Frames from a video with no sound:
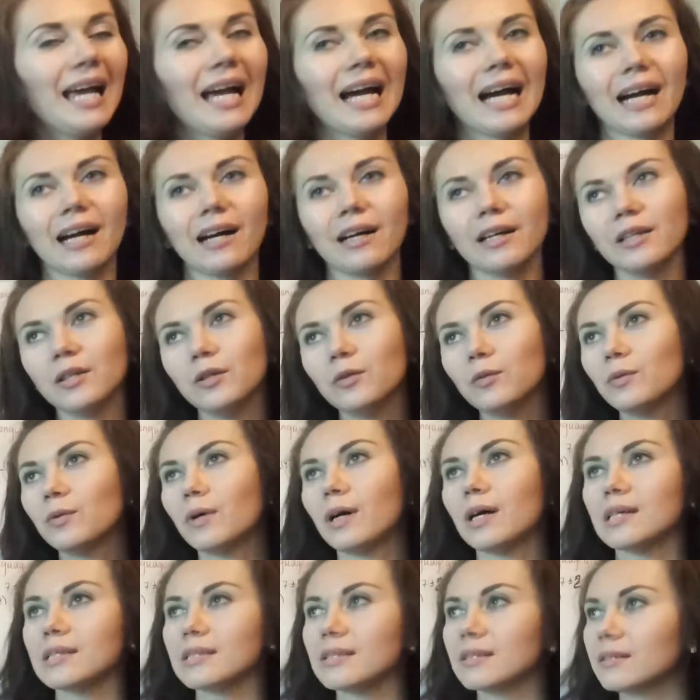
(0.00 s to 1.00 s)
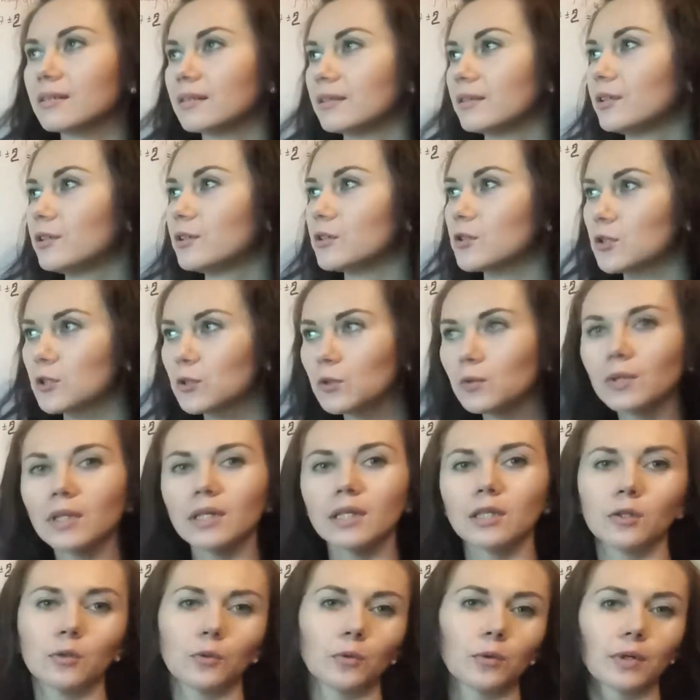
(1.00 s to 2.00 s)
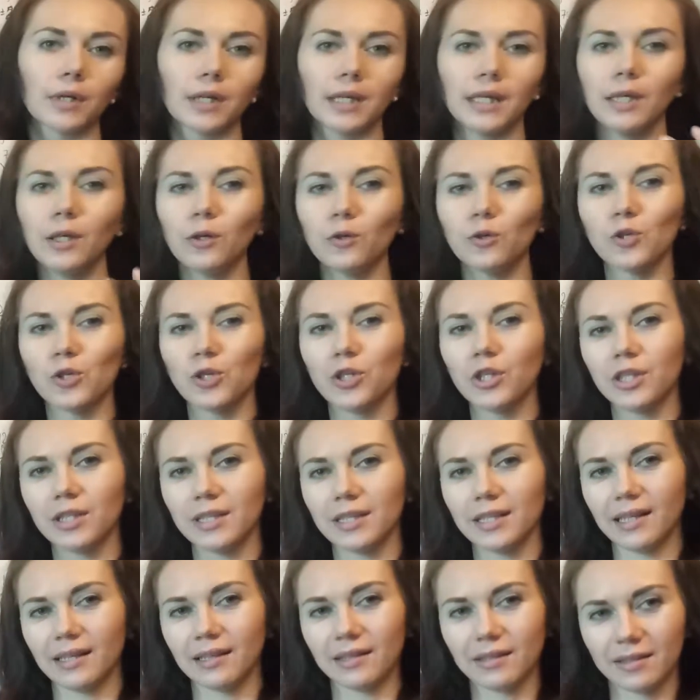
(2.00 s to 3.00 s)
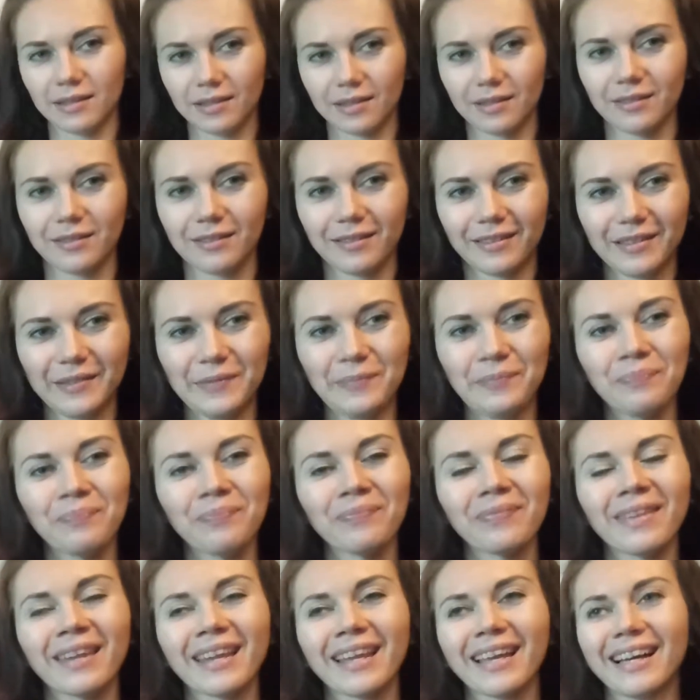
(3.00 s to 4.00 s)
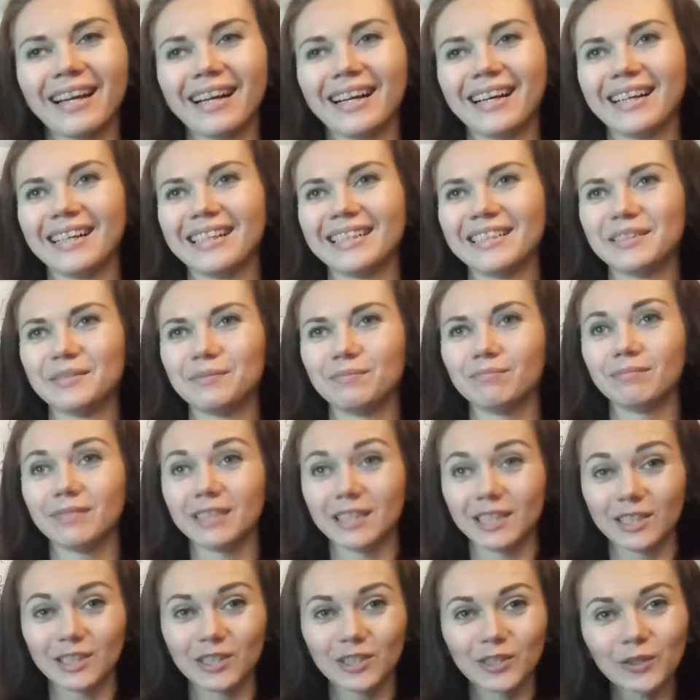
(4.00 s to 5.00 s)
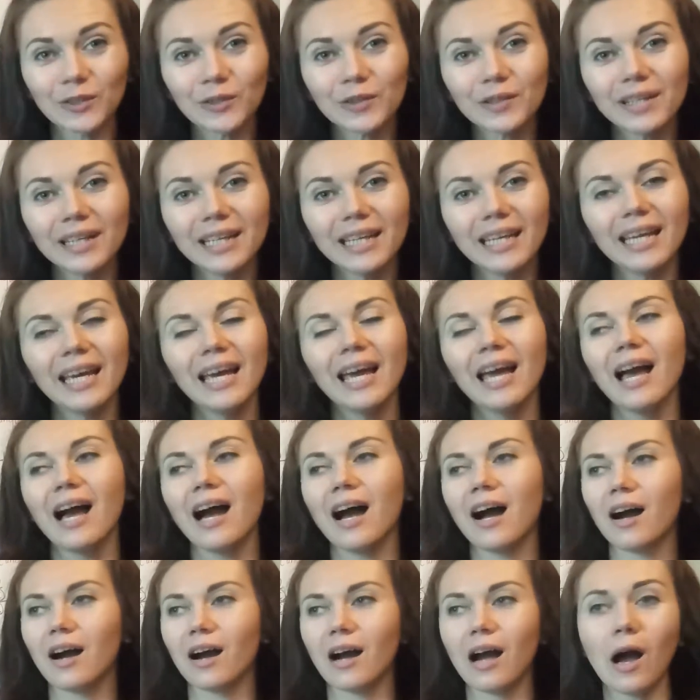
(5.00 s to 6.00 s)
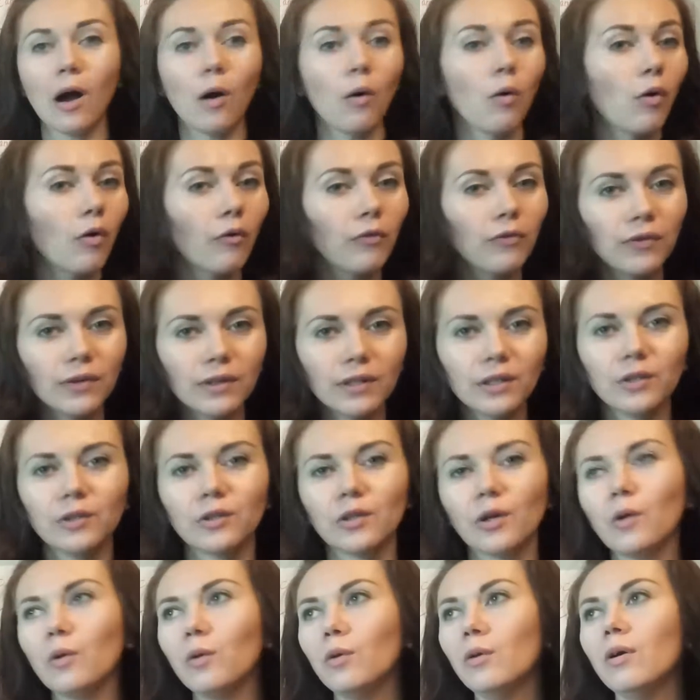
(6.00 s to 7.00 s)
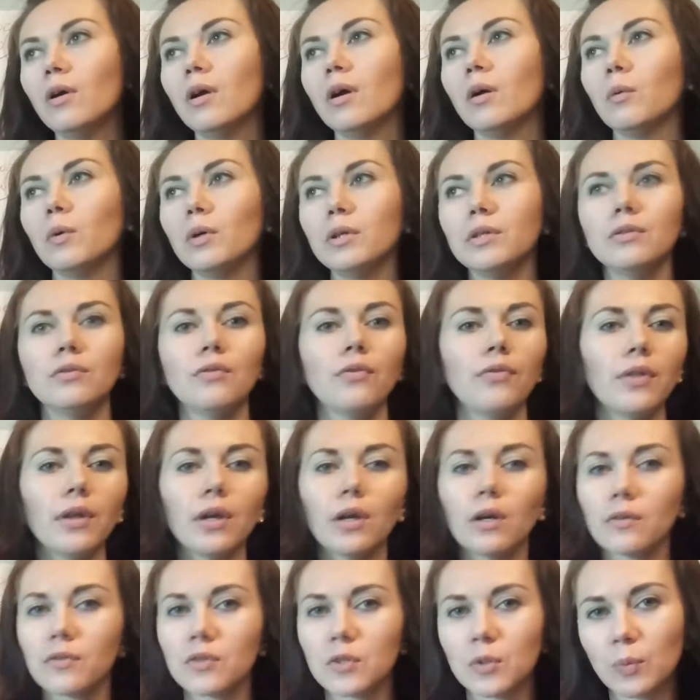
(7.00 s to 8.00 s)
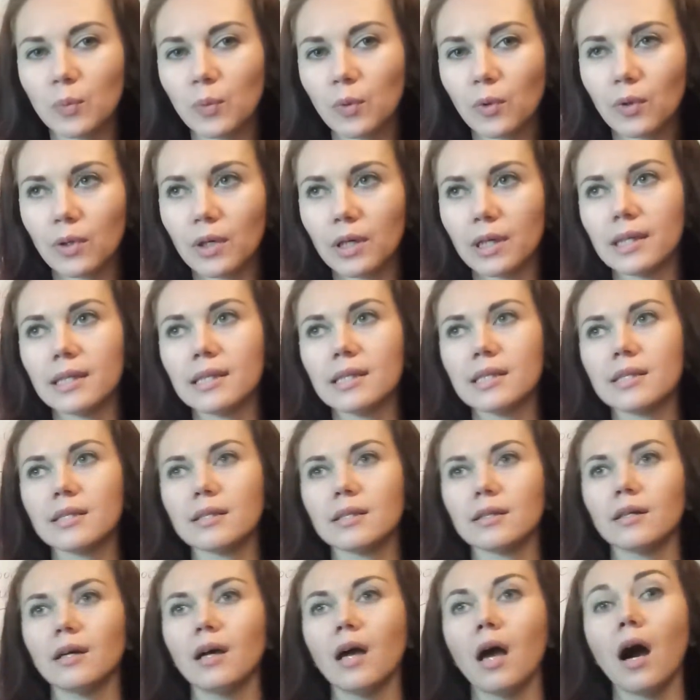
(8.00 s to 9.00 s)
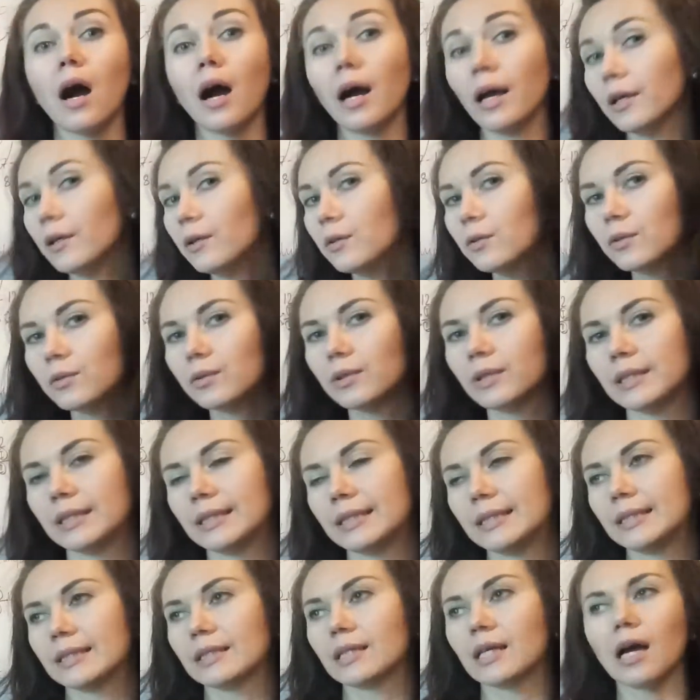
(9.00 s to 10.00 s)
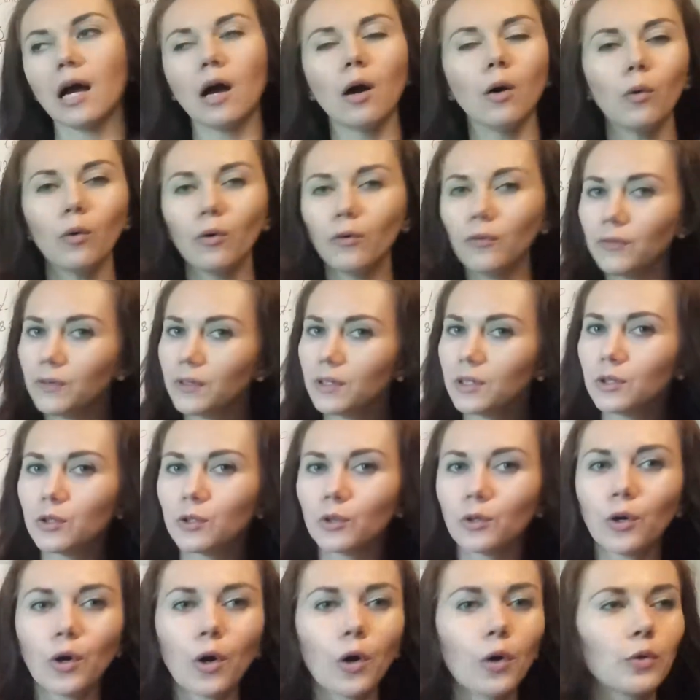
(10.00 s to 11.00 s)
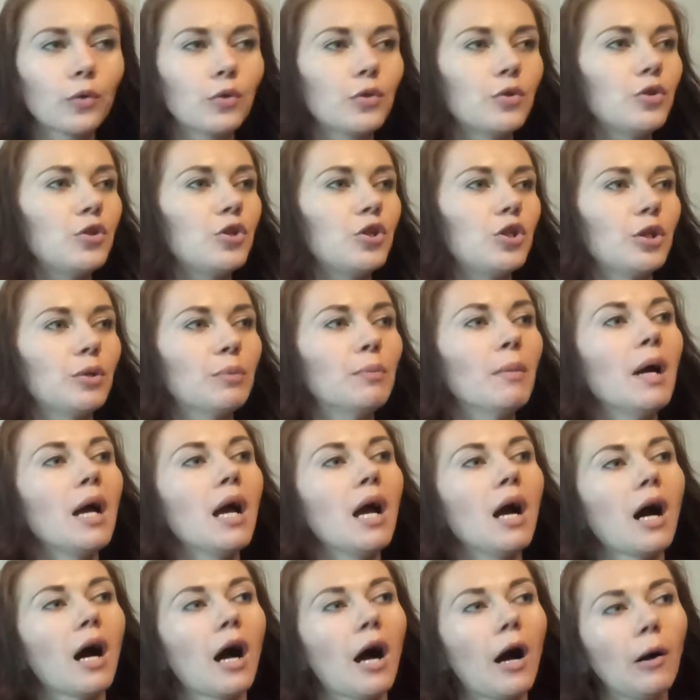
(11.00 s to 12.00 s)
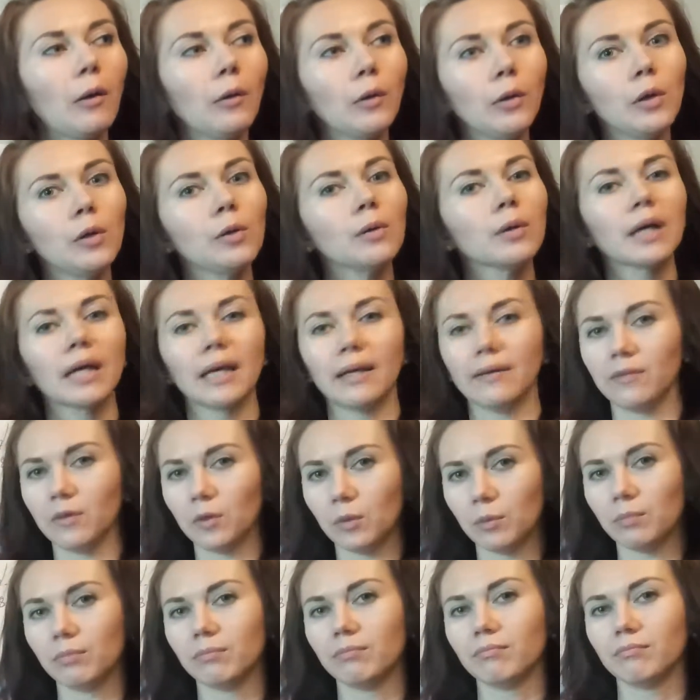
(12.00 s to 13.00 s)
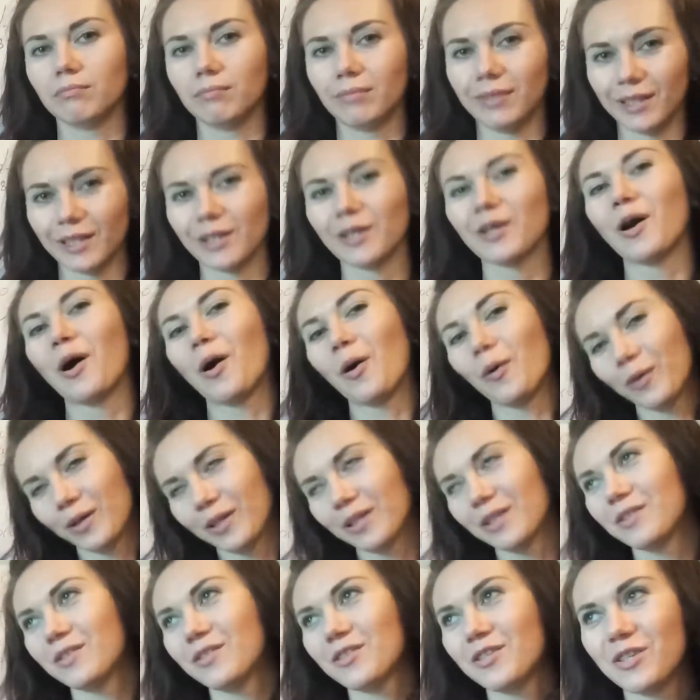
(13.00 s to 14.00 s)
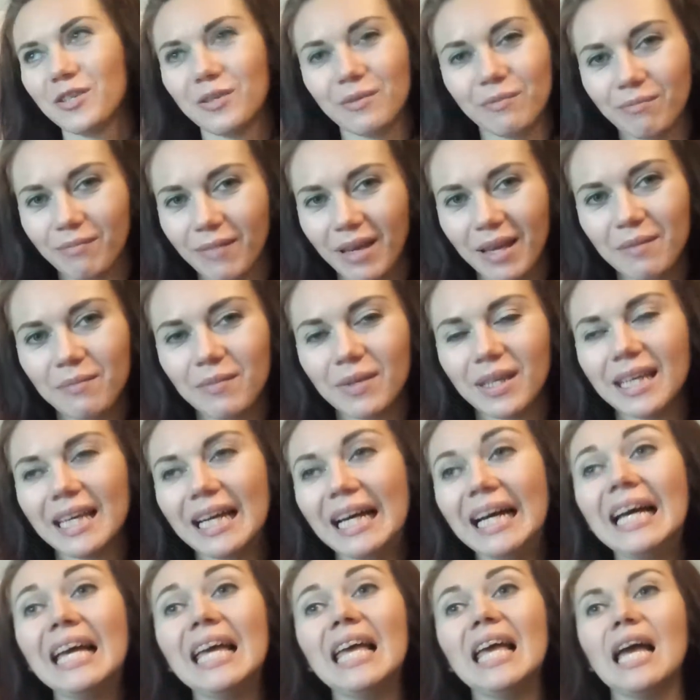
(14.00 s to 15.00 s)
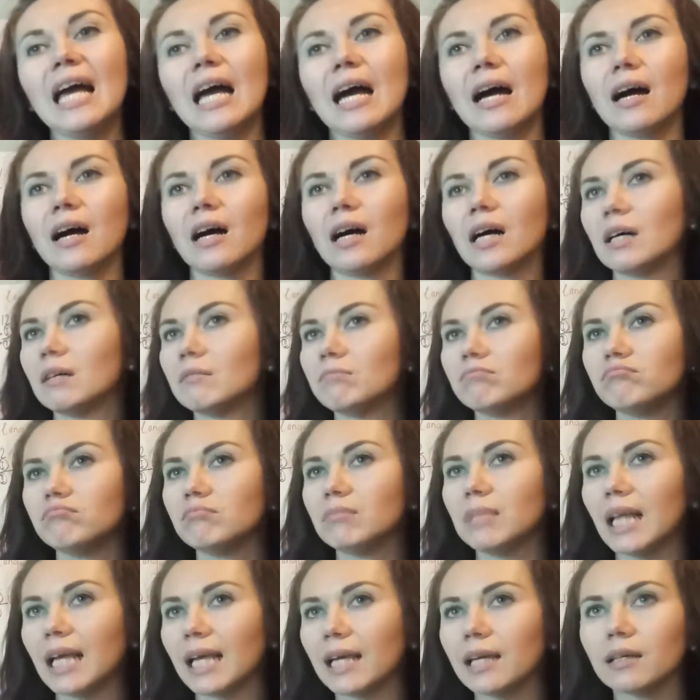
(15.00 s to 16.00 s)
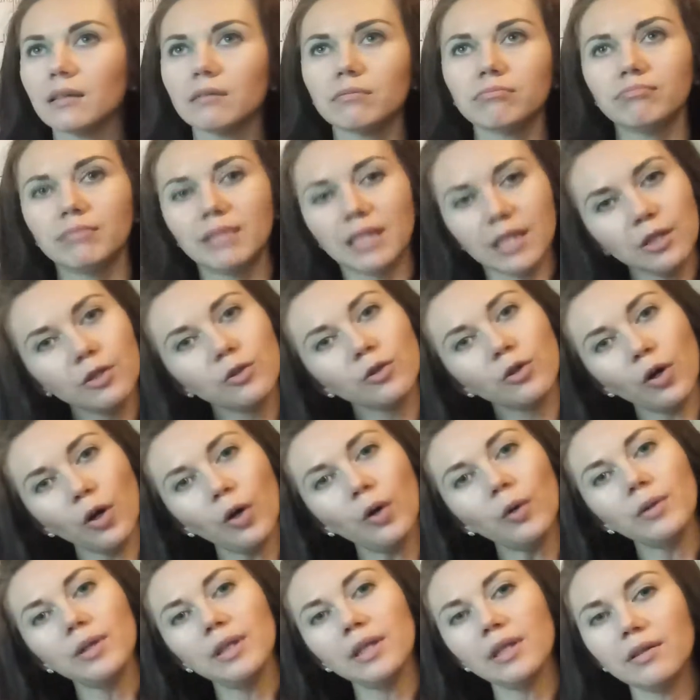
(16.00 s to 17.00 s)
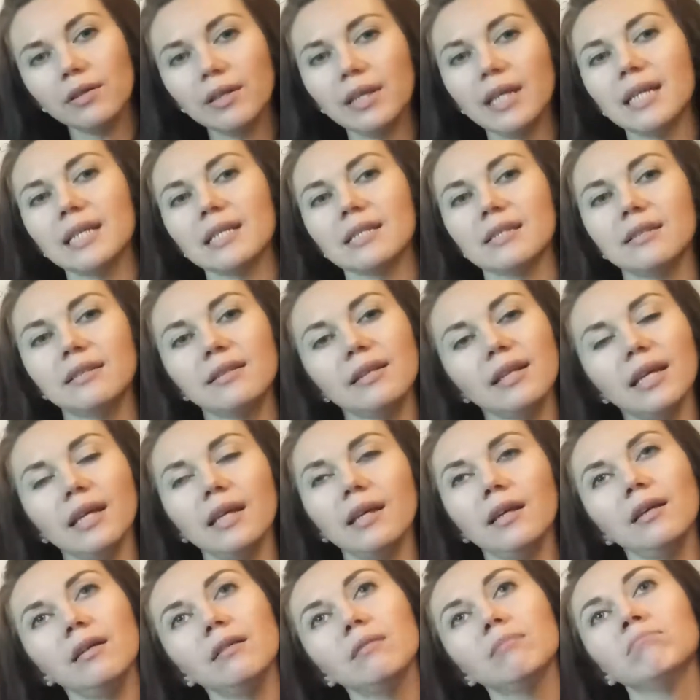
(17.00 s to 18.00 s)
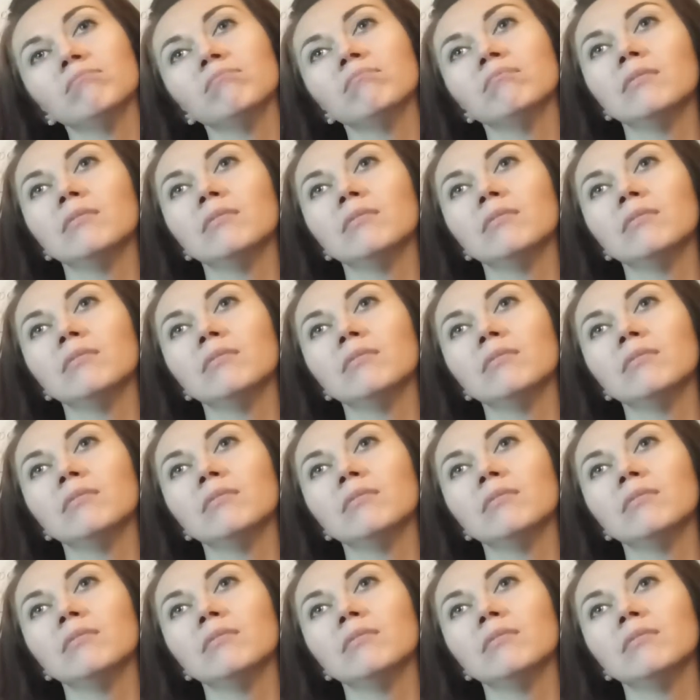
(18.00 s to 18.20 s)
You ask your student, or he or she tells the story. How often, you know, what do you think of sports? Are you good at it? How often do you go to gym? How long have you been going to gym, maybe, yeah? Like, did you go there yesterday?